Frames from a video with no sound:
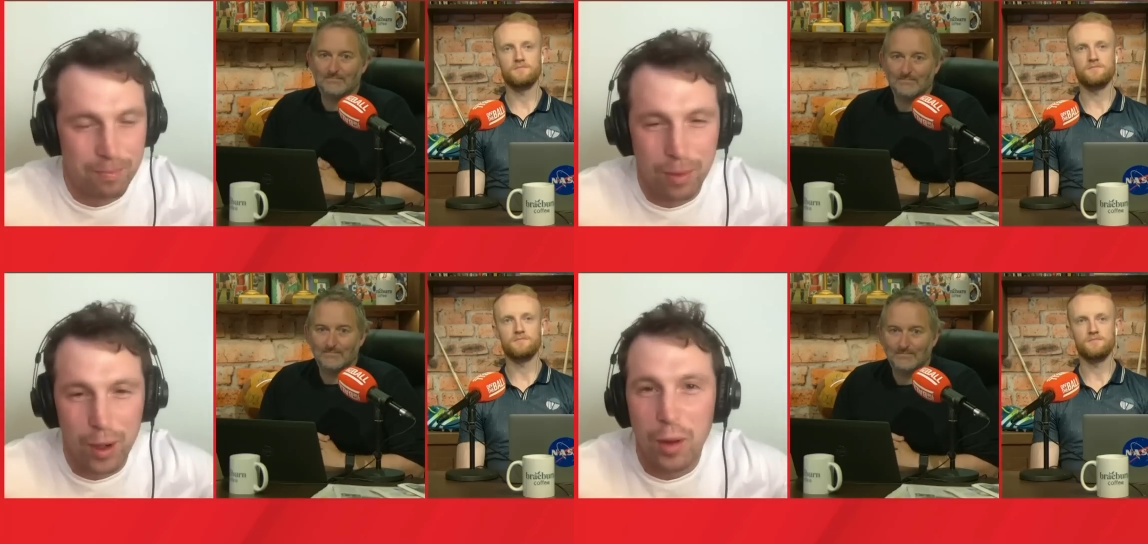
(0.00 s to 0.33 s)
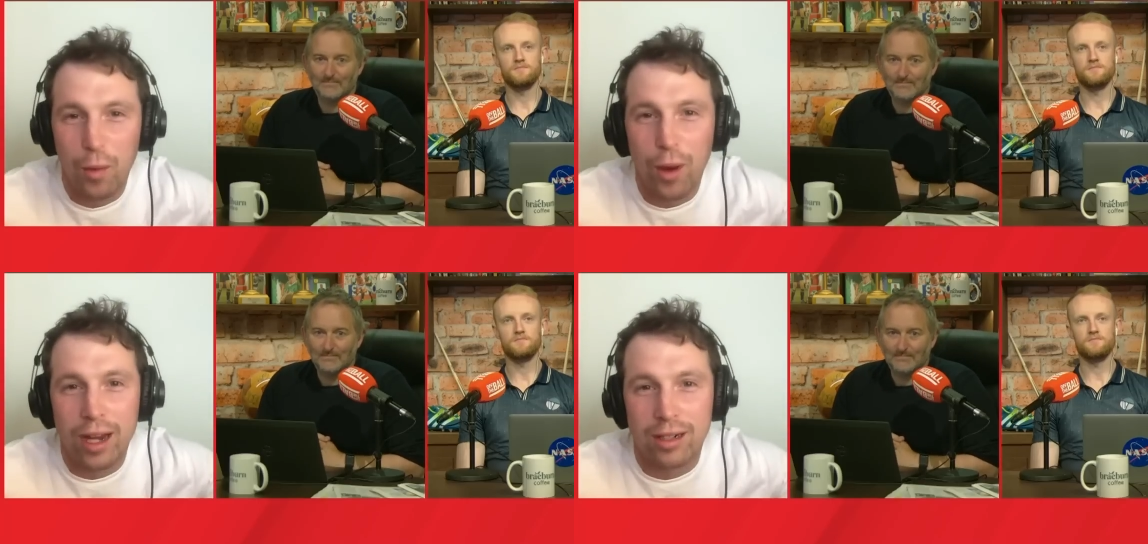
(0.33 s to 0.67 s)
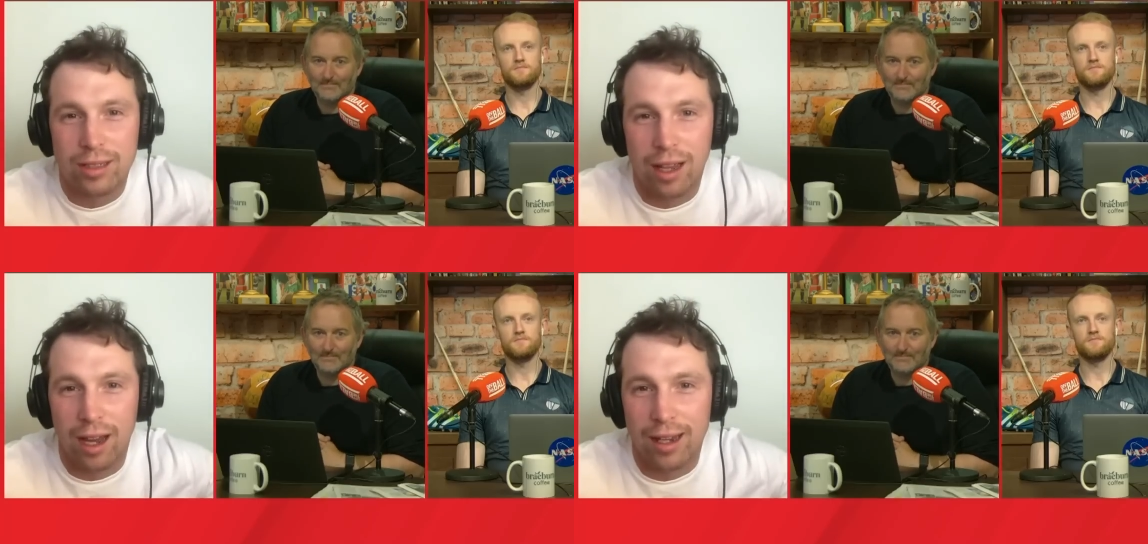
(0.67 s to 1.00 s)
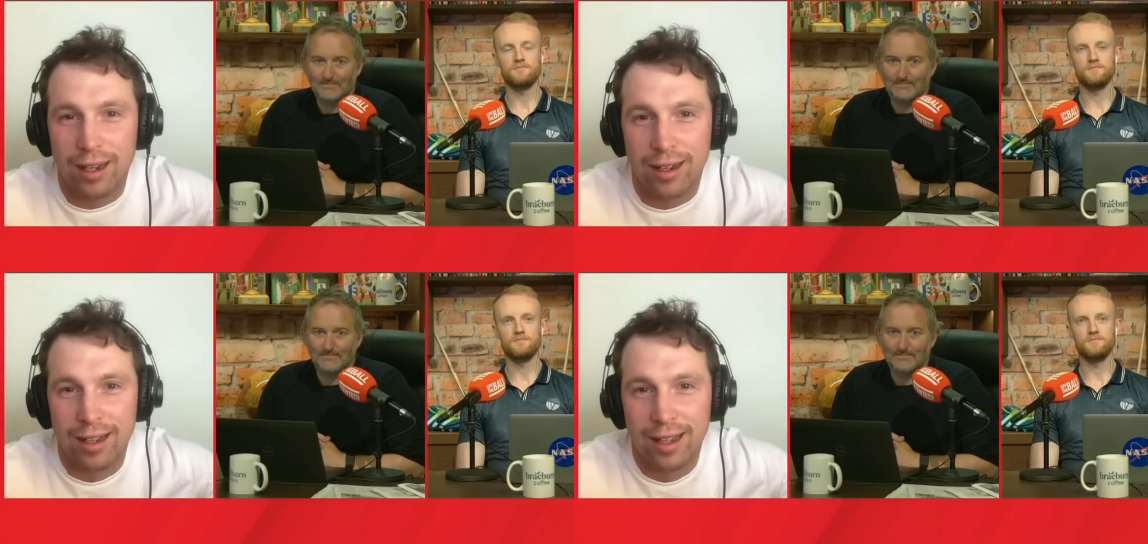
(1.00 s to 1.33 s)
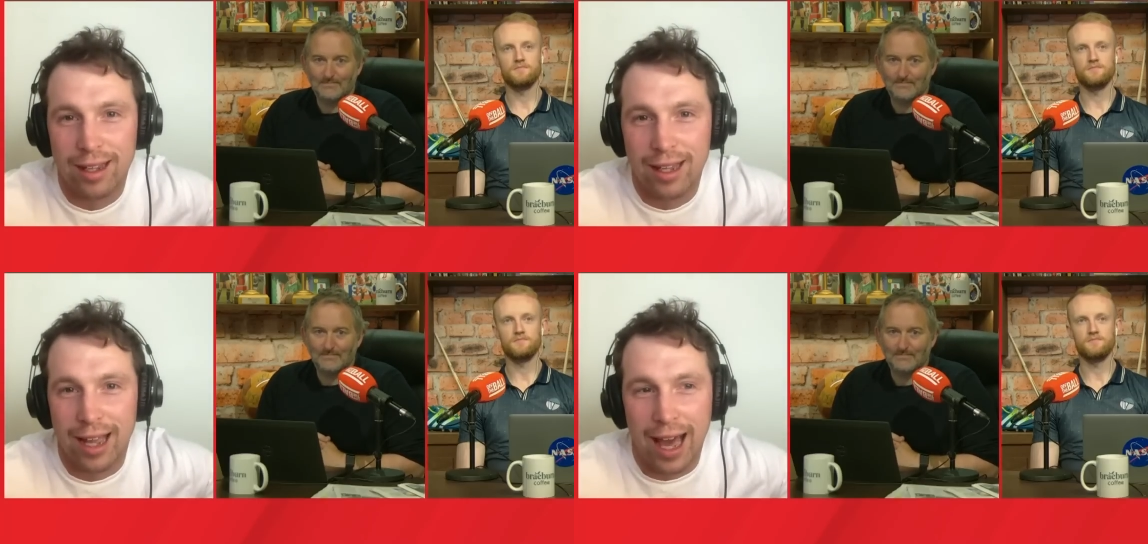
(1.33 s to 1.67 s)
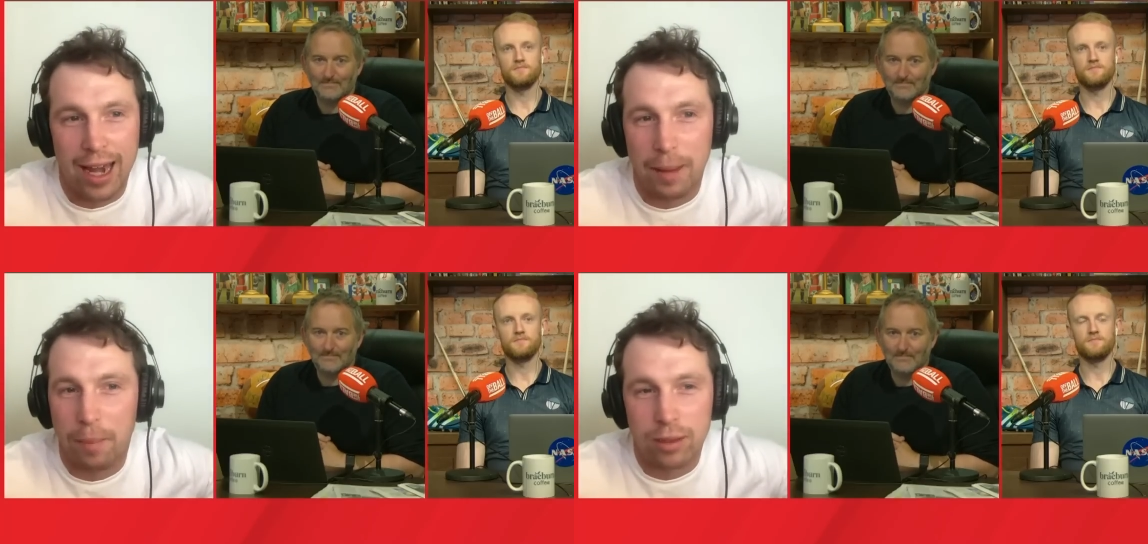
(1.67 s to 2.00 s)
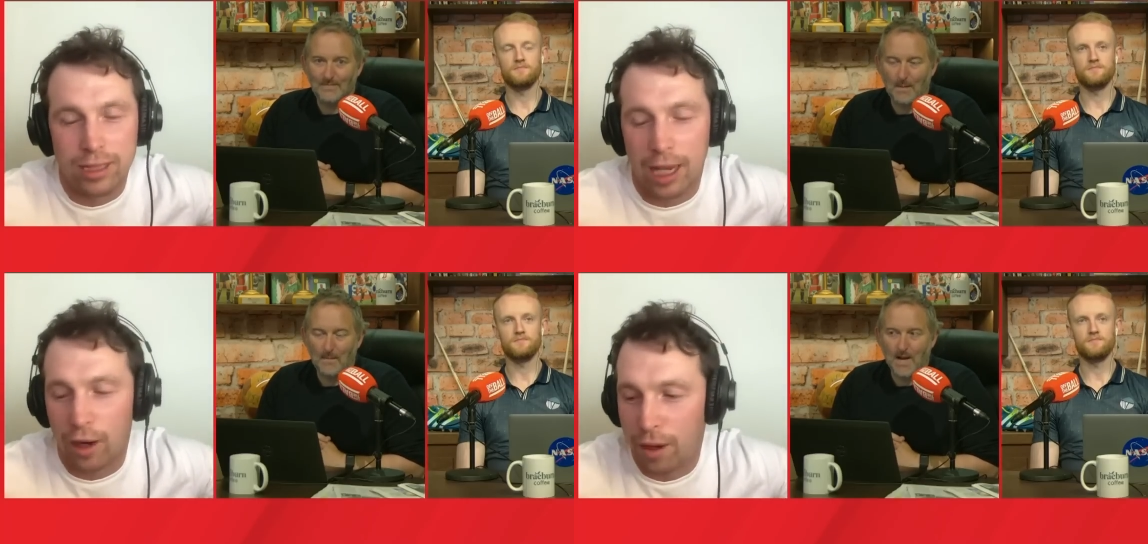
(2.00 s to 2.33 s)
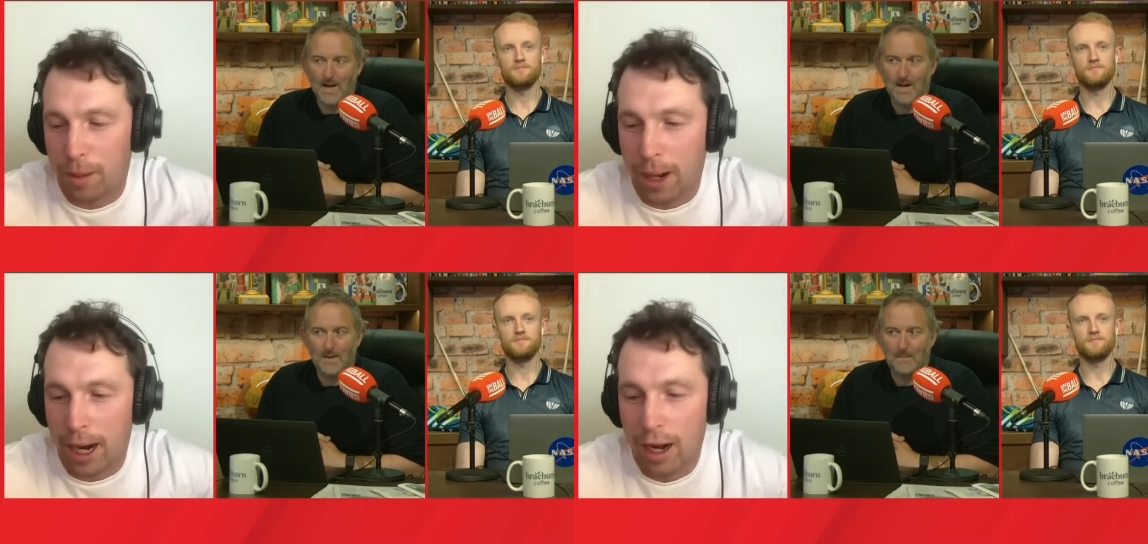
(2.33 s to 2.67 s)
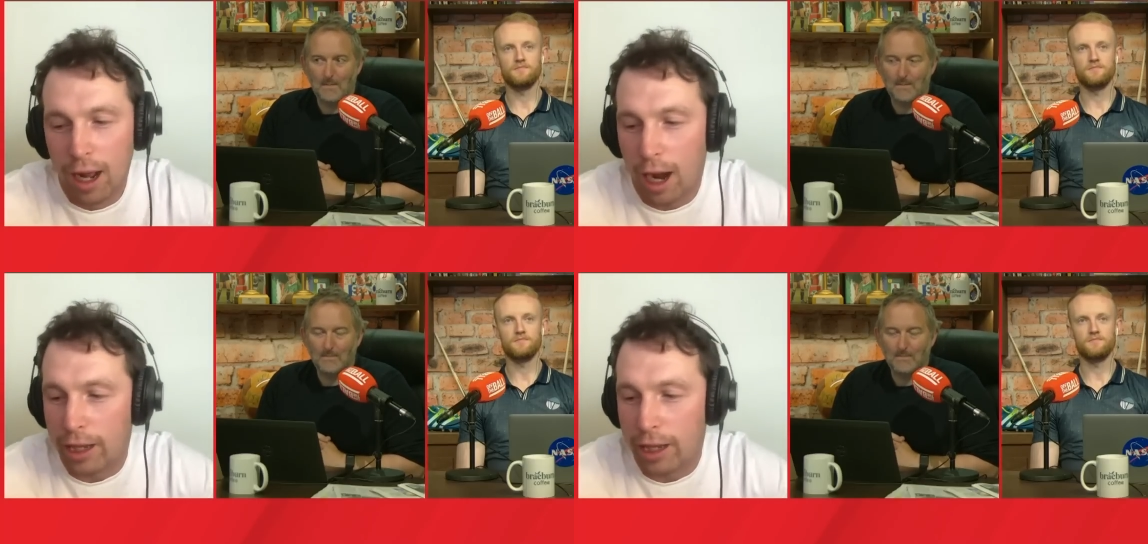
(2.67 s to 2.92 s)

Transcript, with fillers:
Speaker 1: bloody weaker side and he puts that over the bar.